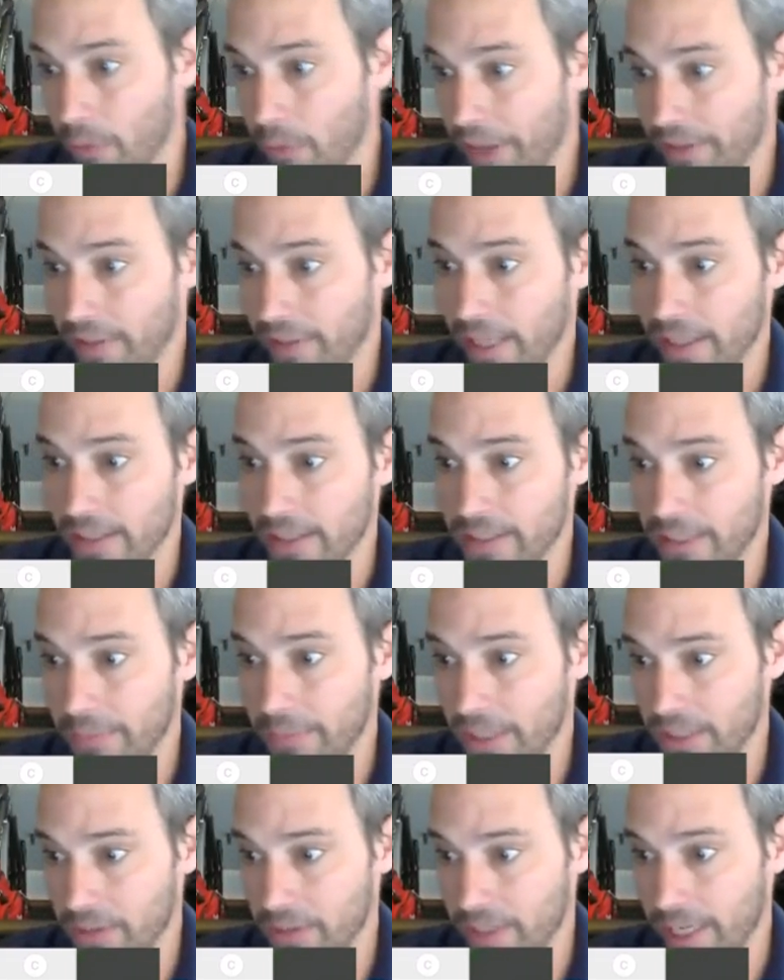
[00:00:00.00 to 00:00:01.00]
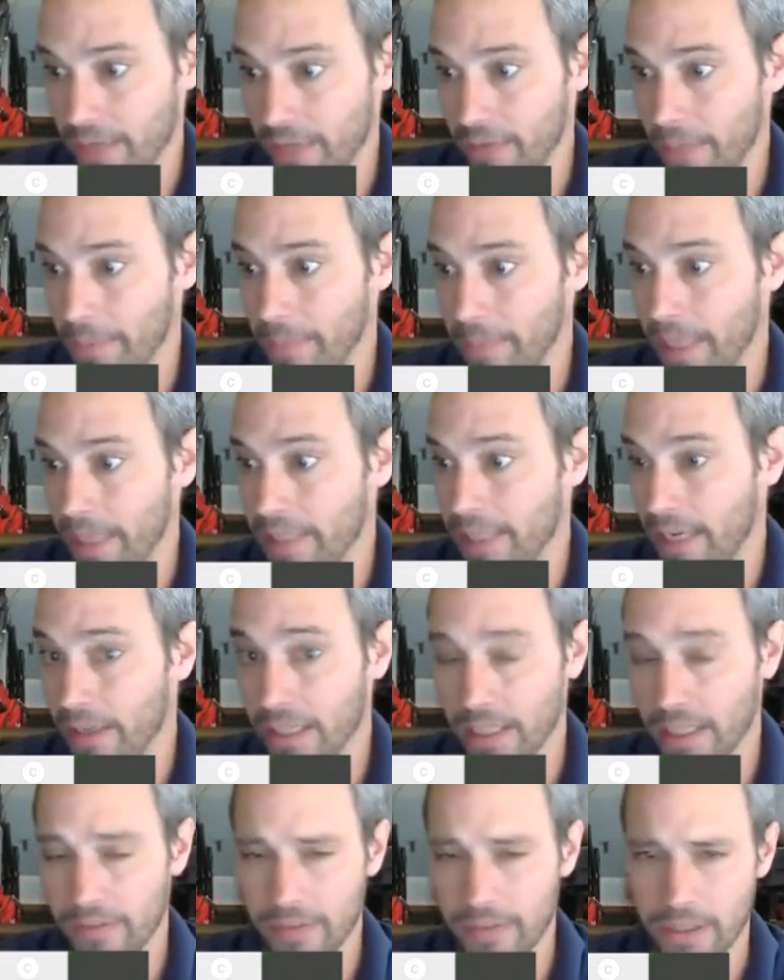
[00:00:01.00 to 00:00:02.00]
be wasting energy because you can't ramp it back down
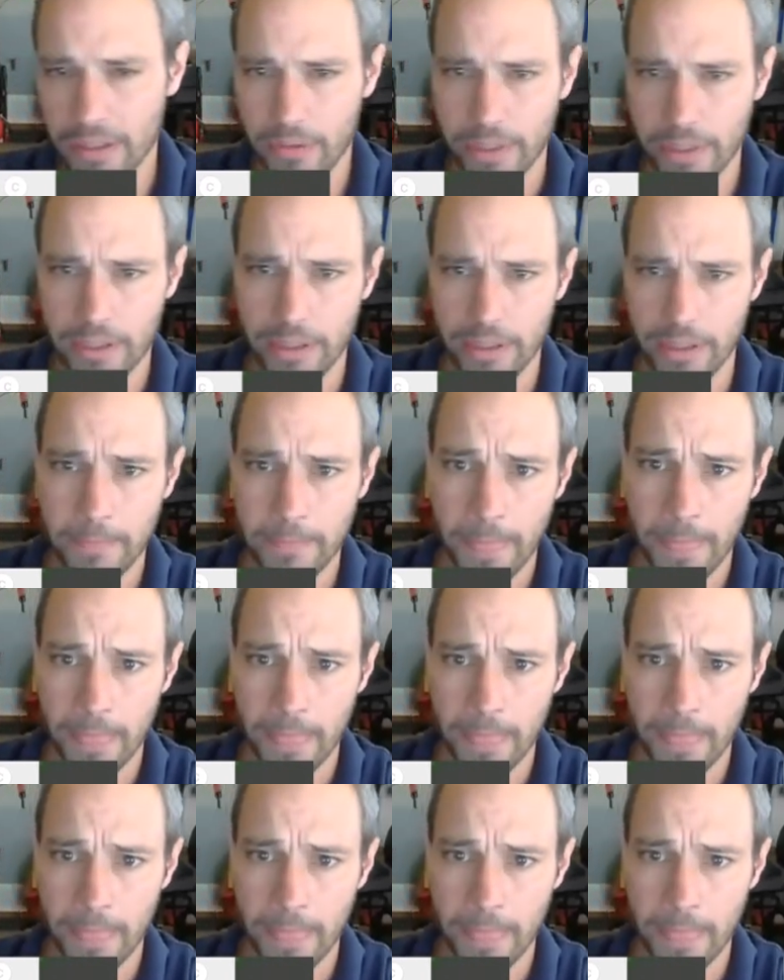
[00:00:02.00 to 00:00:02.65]
again very quickly.